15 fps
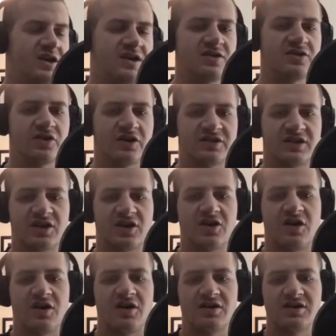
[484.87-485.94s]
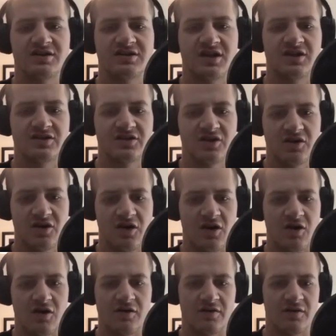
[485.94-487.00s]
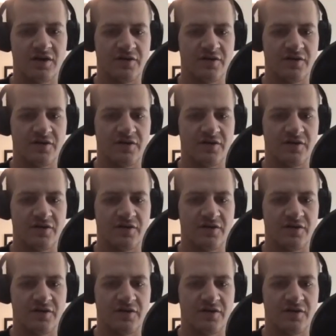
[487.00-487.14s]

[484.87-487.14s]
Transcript: Like, he looks at the card and he says, oh,